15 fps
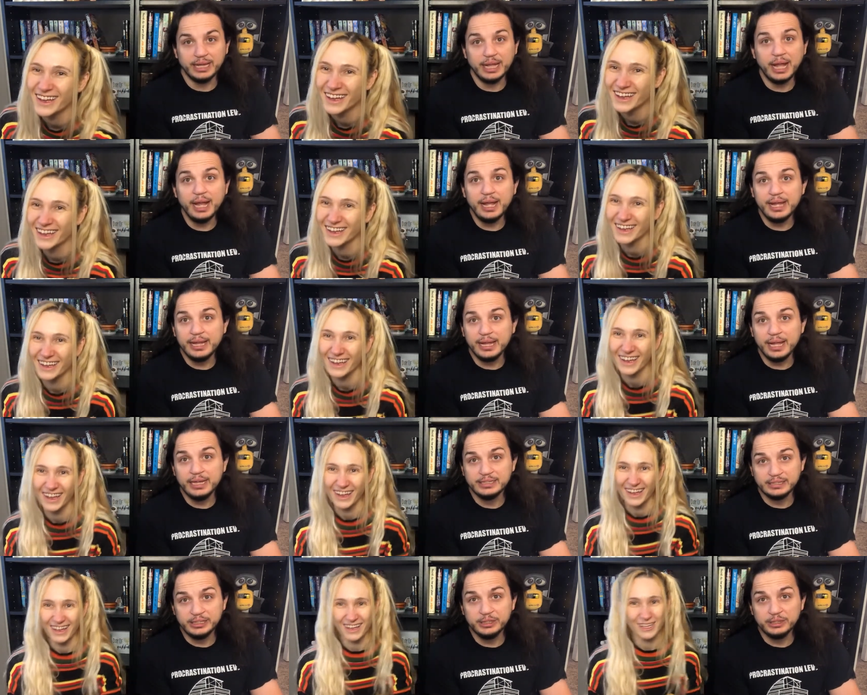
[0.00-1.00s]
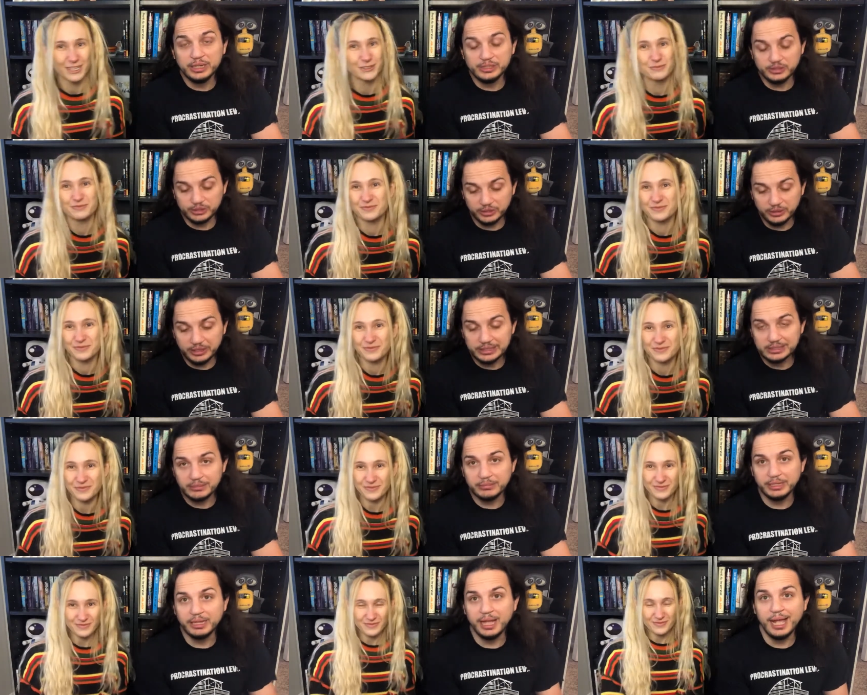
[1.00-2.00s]
Speaker 1: Hi, I see you guys are doing
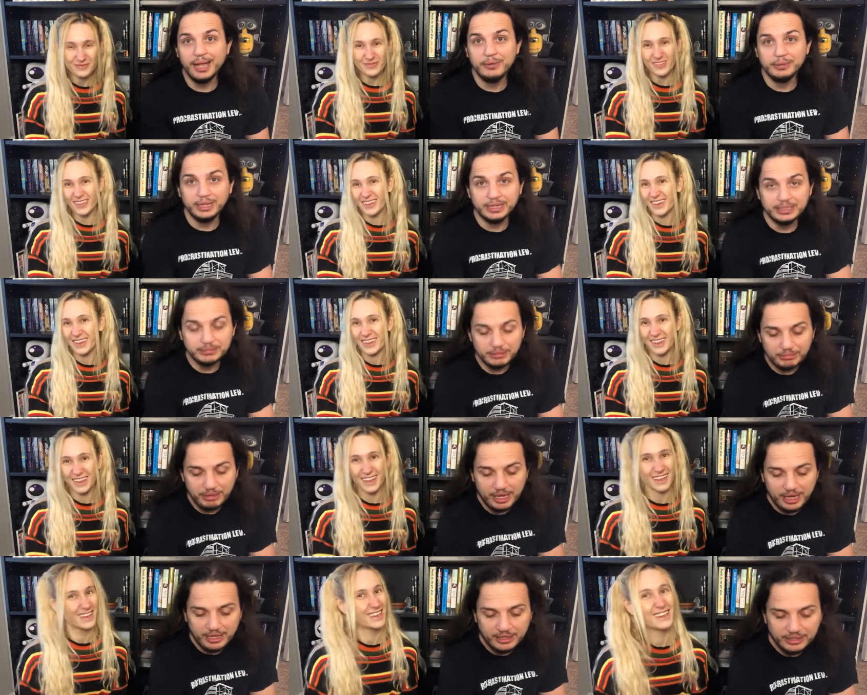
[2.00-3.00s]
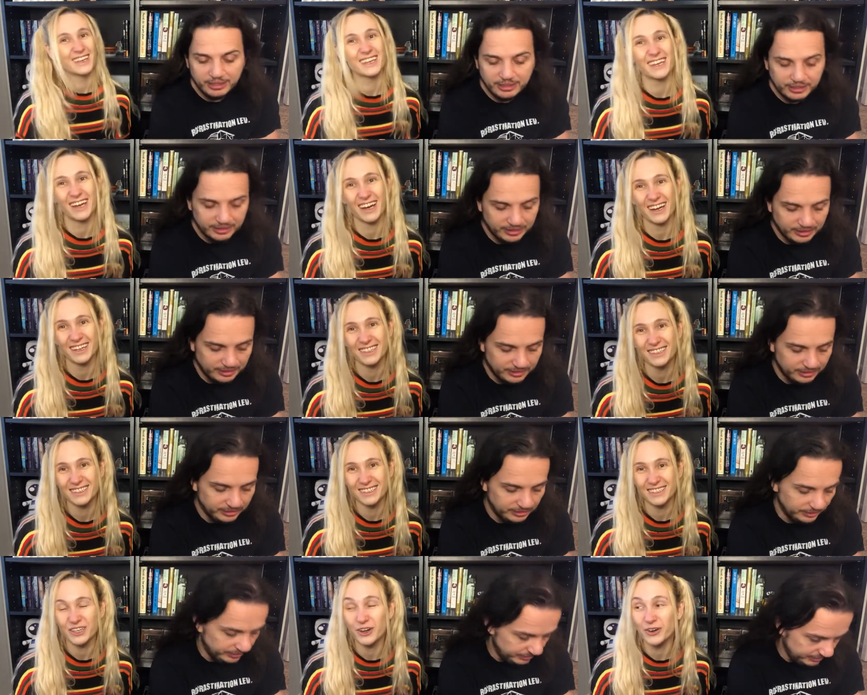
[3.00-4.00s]
something. I would like to be pet.
Speaker 2: Yeah,
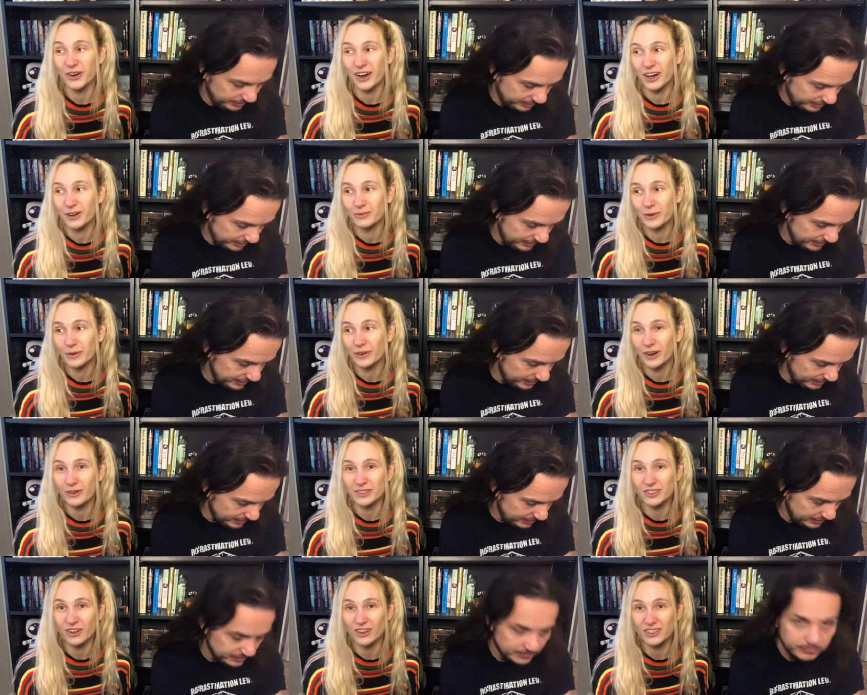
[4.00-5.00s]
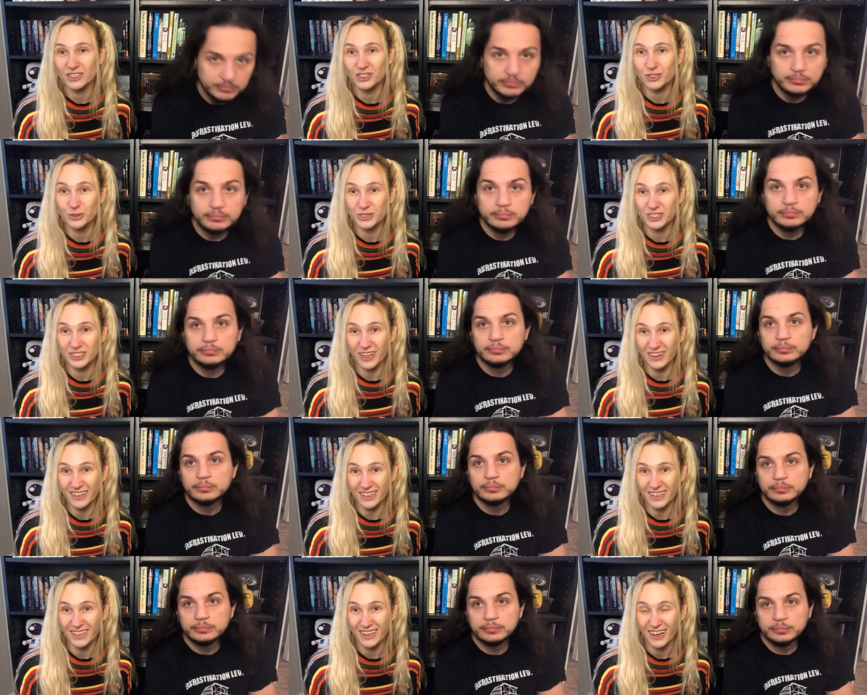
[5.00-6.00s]
so um, we would always go to this Jewish
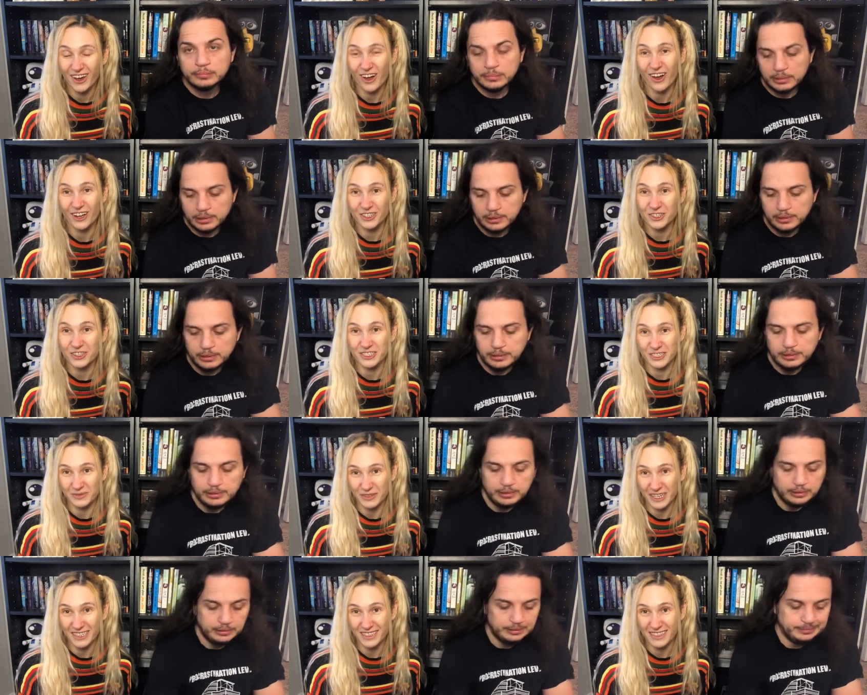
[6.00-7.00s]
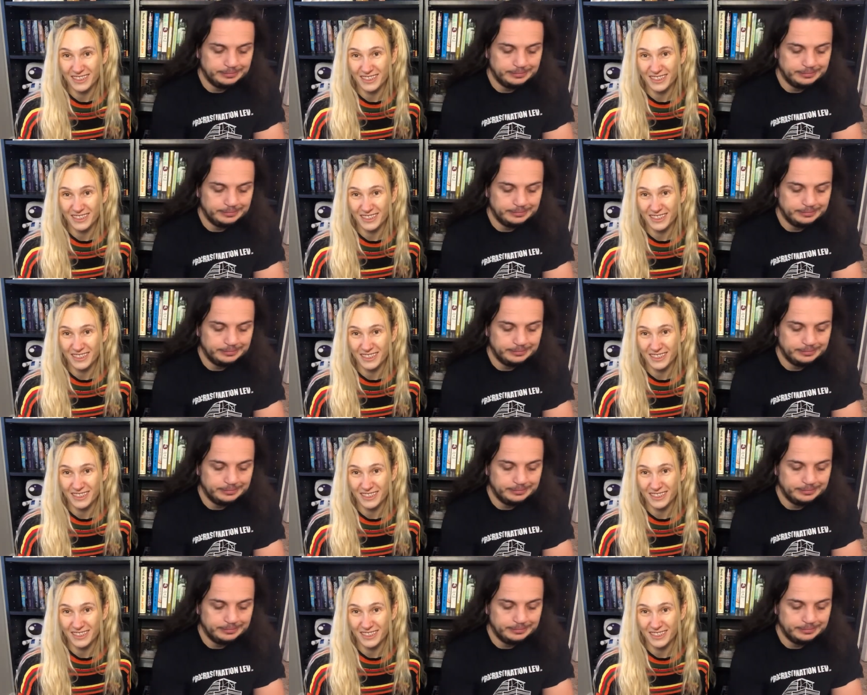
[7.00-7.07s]
deli on Christmas,